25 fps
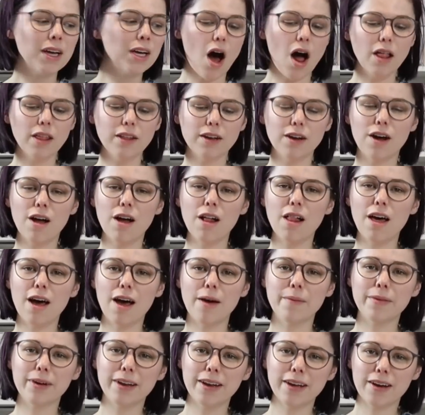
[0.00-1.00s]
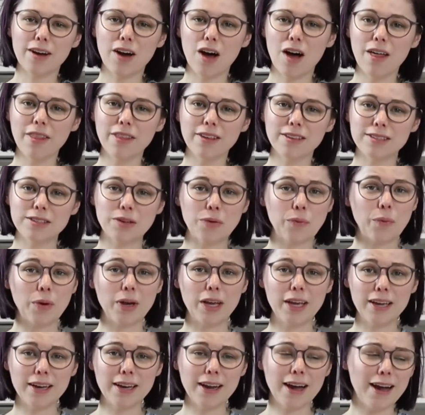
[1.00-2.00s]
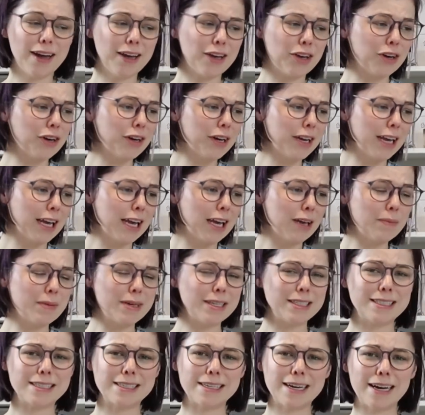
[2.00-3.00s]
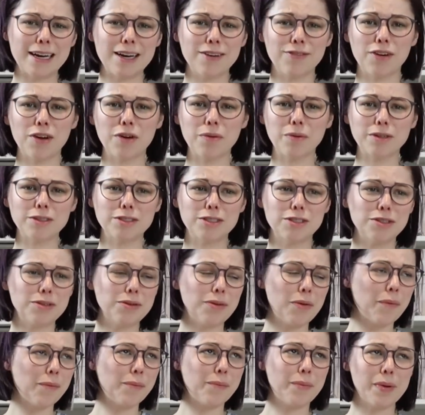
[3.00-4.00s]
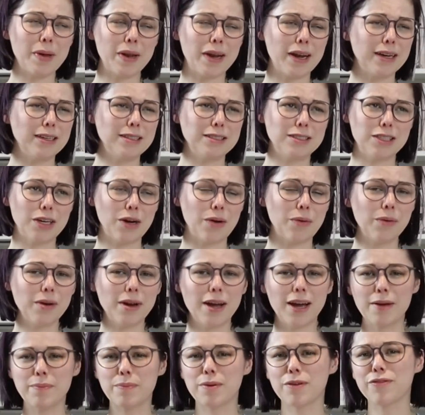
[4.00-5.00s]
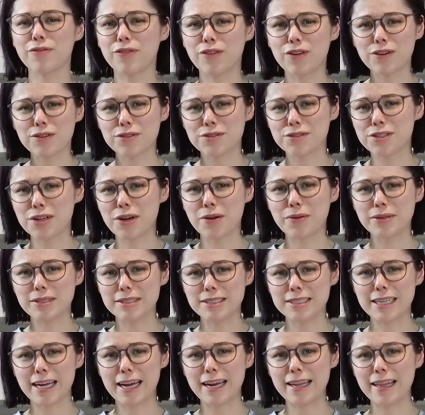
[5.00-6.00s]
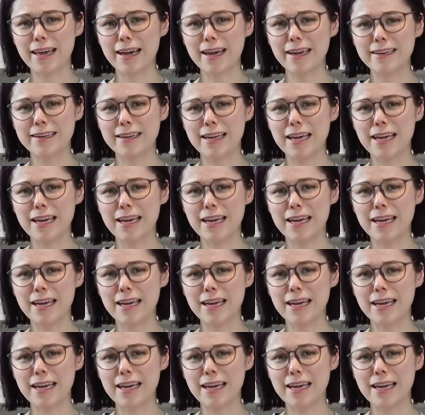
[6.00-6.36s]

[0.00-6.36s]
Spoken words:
All in all, I'm gonna call this a win. I could hem it tonight if I want to, but I don't. I prefer to sew in daylight.